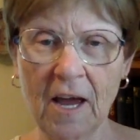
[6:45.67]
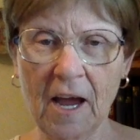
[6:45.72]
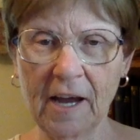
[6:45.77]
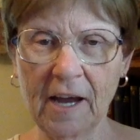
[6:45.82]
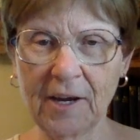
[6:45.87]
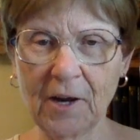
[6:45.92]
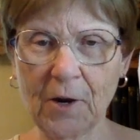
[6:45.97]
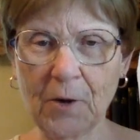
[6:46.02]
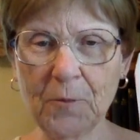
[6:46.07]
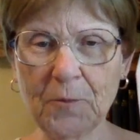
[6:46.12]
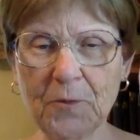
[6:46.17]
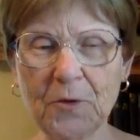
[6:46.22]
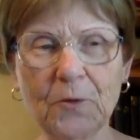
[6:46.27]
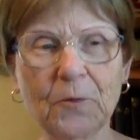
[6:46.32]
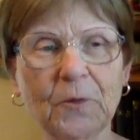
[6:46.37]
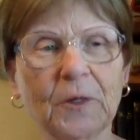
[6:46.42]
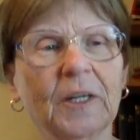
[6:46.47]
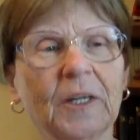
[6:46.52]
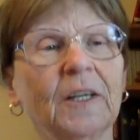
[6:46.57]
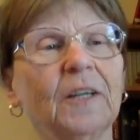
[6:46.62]
I hope you
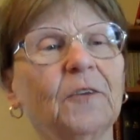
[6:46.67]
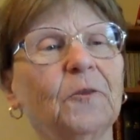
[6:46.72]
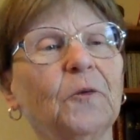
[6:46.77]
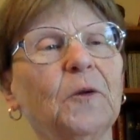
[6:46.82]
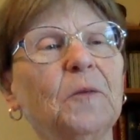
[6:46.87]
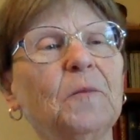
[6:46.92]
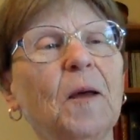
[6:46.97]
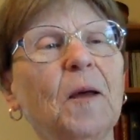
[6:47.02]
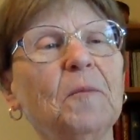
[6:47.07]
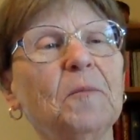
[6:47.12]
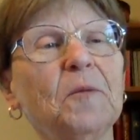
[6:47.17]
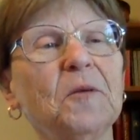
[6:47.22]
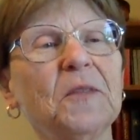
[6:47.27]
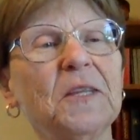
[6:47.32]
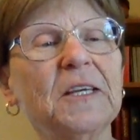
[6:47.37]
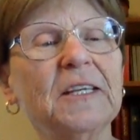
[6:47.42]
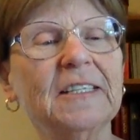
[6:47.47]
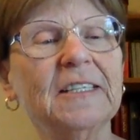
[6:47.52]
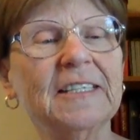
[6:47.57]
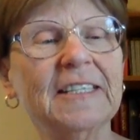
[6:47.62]
will remember
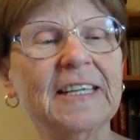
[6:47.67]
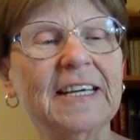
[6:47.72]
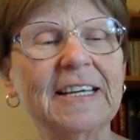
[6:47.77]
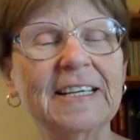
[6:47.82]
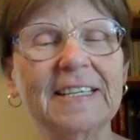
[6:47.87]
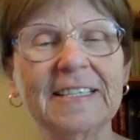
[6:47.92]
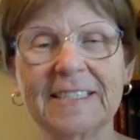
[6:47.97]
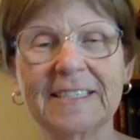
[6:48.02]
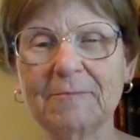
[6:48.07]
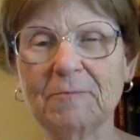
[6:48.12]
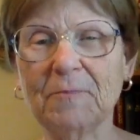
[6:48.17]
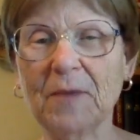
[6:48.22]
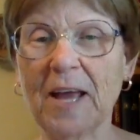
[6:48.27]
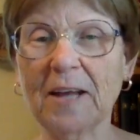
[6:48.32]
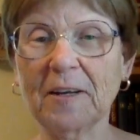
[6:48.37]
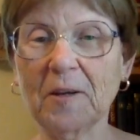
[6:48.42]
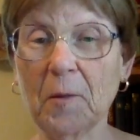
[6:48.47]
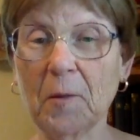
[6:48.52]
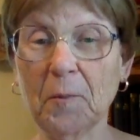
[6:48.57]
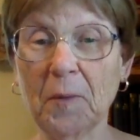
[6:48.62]
these things
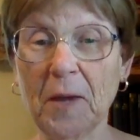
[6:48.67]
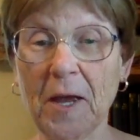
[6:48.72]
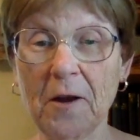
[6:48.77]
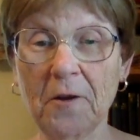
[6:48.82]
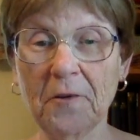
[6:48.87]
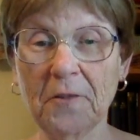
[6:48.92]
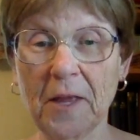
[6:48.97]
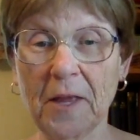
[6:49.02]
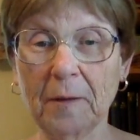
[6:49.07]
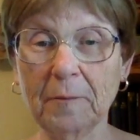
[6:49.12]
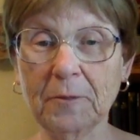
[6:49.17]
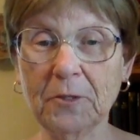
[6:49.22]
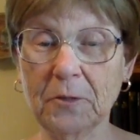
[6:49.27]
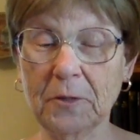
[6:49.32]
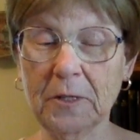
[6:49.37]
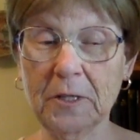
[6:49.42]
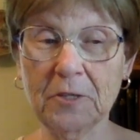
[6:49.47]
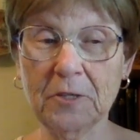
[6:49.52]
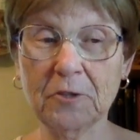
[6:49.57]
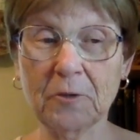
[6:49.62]
and compare them to
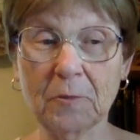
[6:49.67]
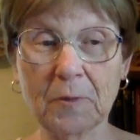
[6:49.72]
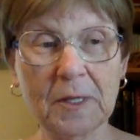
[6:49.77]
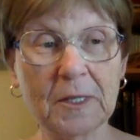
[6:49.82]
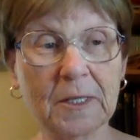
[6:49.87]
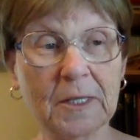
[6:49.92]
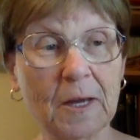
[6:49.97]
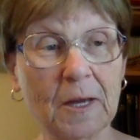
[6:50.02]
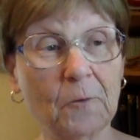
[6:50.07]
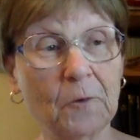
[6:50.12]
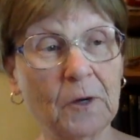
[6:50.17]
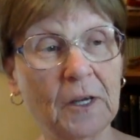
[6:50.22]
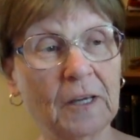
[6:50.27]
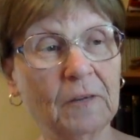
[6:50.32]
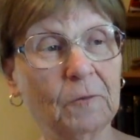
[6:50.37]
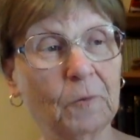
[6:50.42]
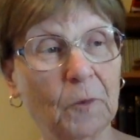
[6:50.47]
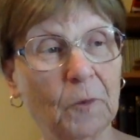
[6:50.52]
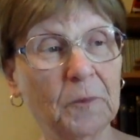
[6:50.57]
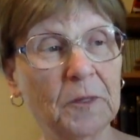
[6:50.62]
instruments that
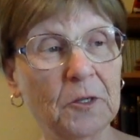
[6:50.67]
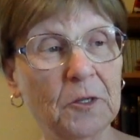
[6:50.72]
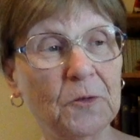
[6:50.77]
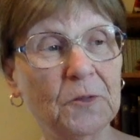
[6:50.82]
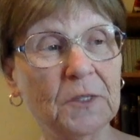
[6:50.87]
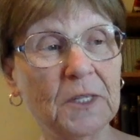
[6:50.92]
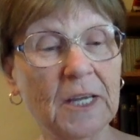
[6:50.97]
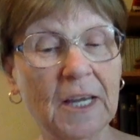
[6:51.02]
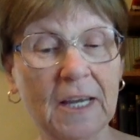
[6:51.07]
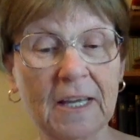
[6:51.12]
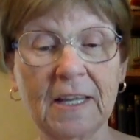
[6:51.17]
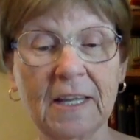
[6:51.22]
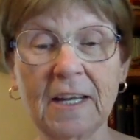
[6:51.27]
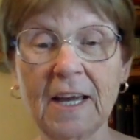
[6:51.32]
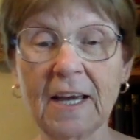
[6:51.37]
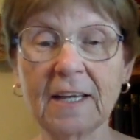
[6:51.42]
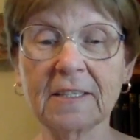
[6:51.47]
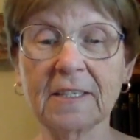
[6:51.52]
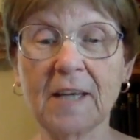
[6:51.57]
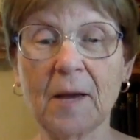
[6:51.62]
we will be using in the
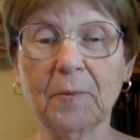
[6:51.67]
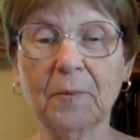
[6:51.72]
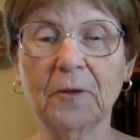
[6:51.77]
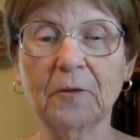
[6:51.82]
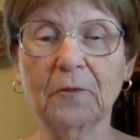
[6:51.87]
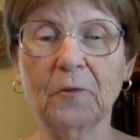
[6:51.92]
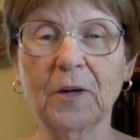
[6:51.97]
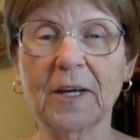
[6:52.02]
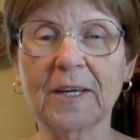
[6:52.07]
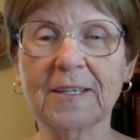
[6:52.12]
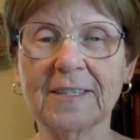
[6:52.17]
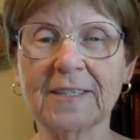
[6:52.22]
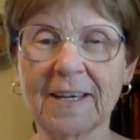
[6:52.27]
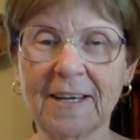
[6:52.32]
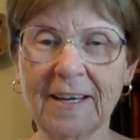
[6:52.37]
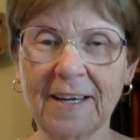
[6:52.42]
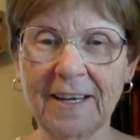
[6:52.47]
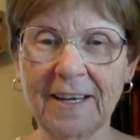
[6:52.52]
next couple of weeks.